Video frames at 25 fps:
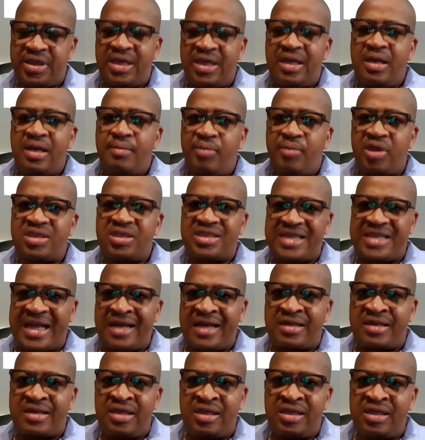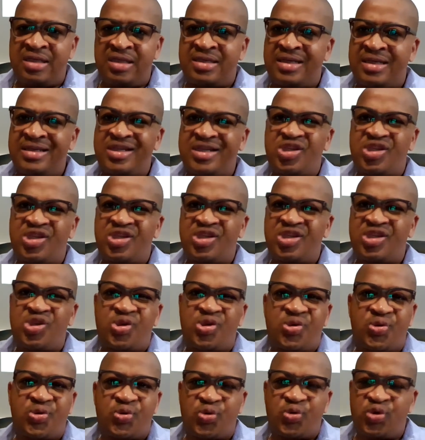but cycling is an
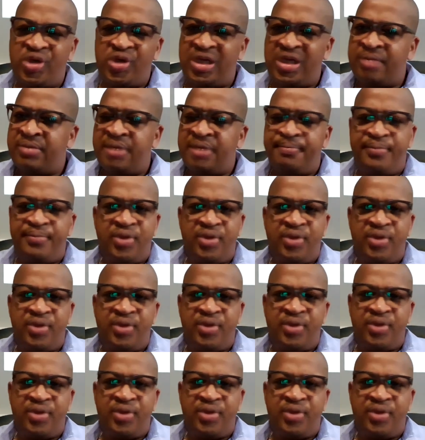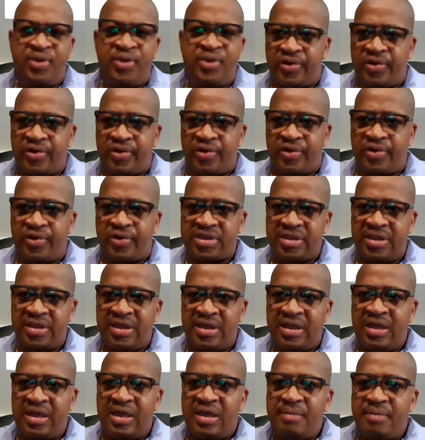extremely beautiful sport
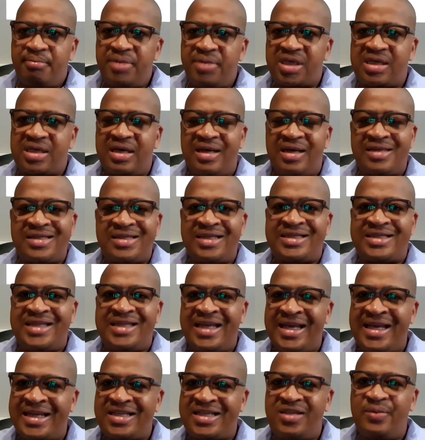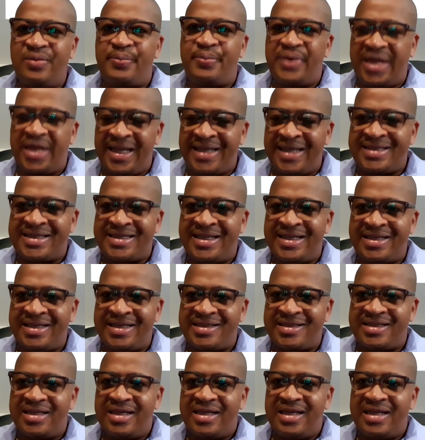because it takes you places
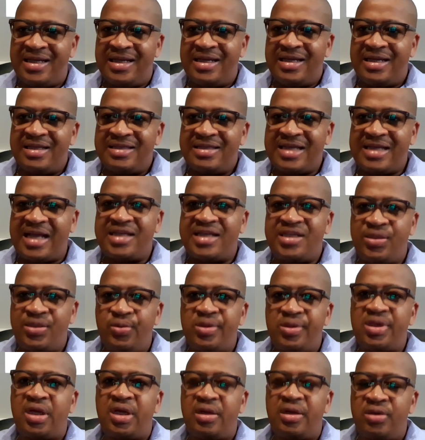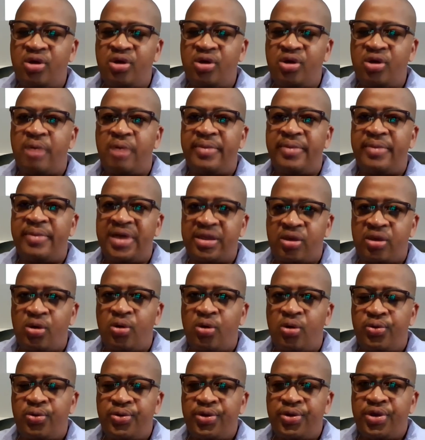that you would not normally go.
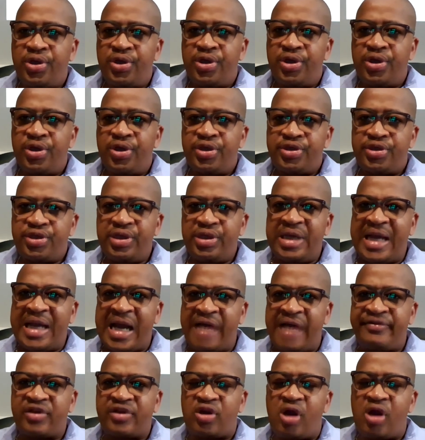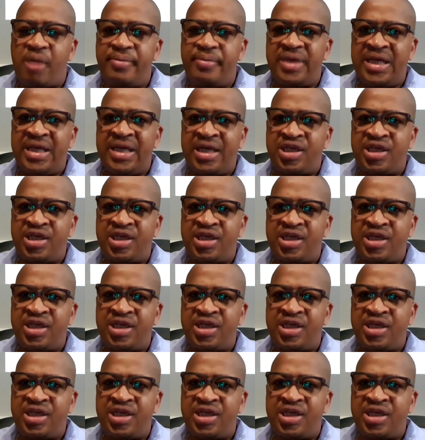So you have the combination of